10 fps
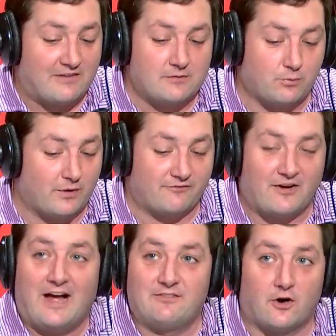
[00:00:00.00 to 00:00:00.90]

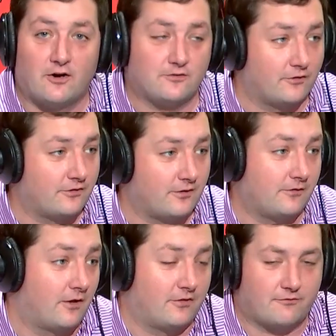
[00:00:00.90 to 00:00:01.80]
7.5 yards on
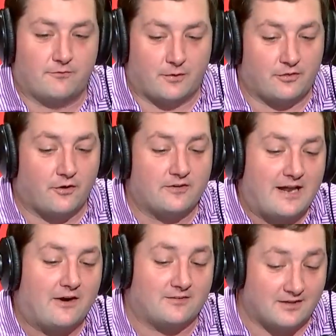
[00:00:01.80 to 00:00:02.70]
uh, for a third
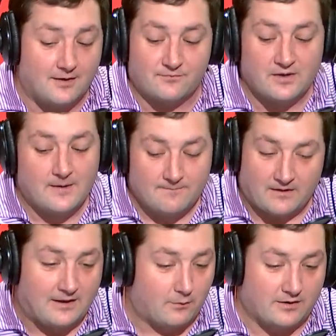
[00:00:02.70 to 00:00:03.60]
down attempt,
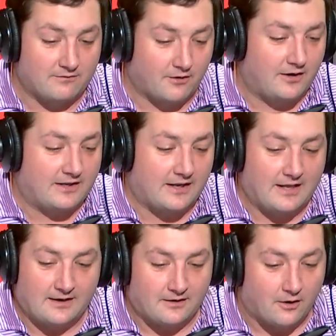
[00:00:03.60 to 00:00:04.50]
and they were converting
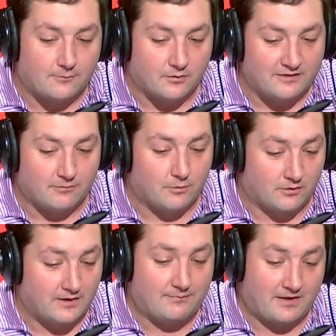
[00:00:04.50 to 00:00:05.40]
at an unbelievable
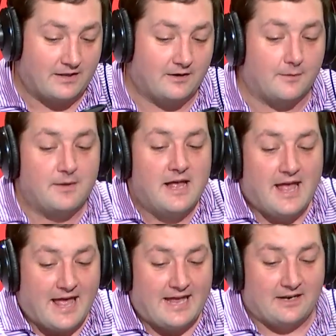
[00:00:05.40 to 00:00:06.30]
clip. They ended up
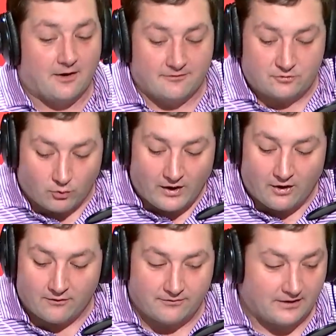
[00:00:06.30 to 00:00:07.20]
eight of
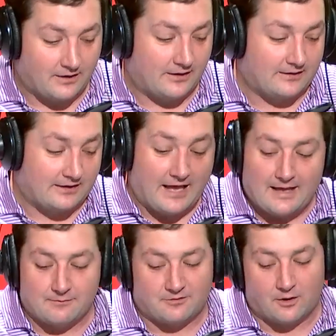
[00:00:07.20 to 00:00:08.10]
12 in the
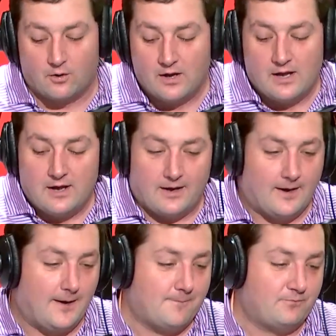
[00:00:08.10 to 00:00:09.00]
game. So
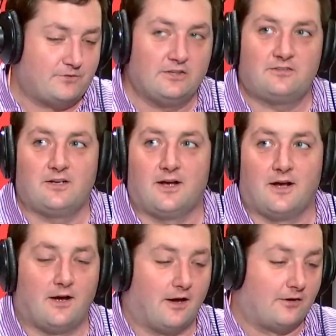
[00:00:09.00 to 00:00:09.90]
um, just
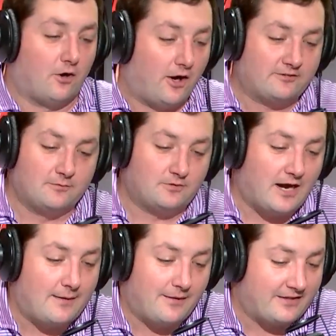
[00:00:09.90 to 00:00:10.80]
uh, an awesome
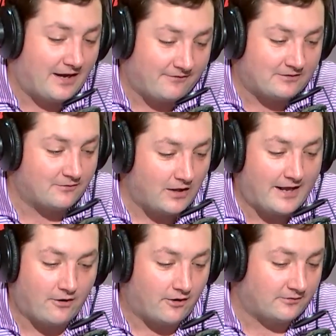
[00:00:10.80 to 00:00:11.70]
job by the offensive
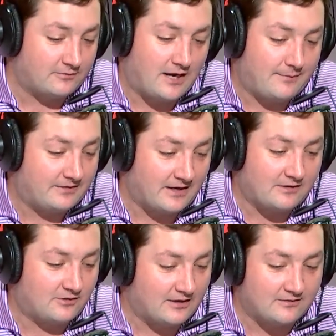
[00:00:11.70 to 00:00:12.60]
line, an awesome job by J-
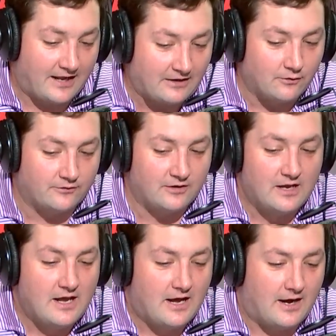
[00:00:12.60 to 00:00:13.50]
Jayden Daniels.
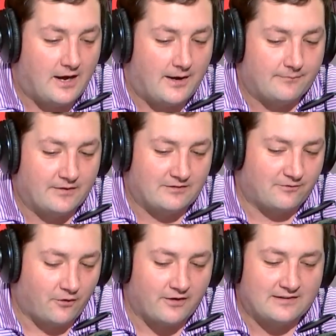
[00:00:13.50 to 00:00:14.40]
Um, it's a
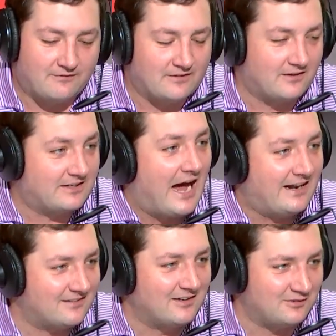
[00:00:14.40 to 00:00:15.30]
Florida defense that's
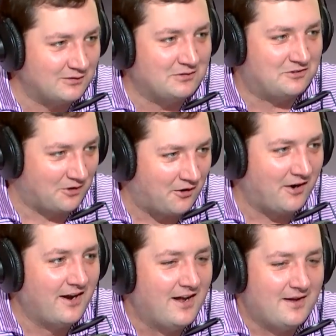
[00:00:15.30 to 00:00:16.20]
got its issues,
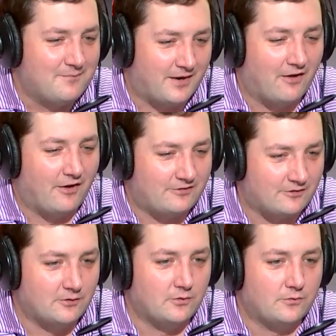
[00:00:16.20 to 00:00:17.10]
sure but
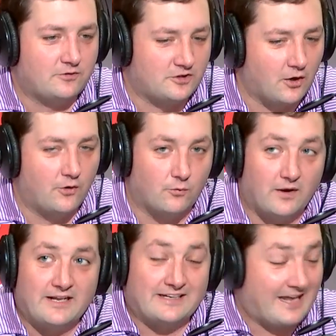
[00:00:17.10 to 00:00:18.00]
LSU showed
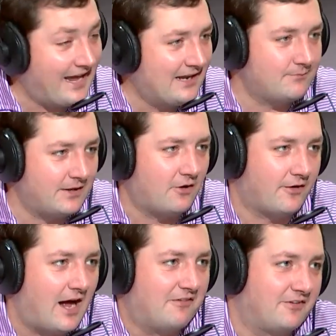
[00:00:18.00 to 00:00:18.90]
what it can be
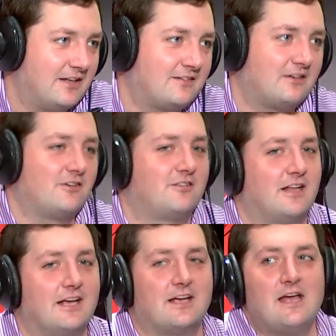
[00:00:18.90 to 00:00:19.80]
on offense. I just
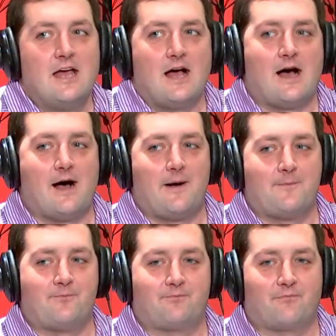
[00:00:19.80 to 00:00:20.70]
think
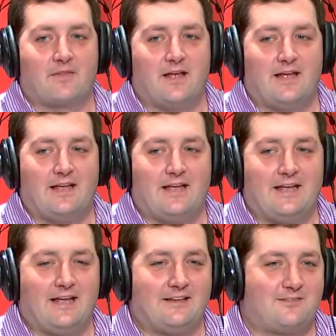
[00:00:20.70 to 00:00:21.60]
um,
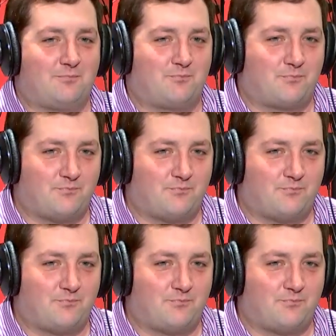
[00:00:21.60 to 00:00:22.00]
it's.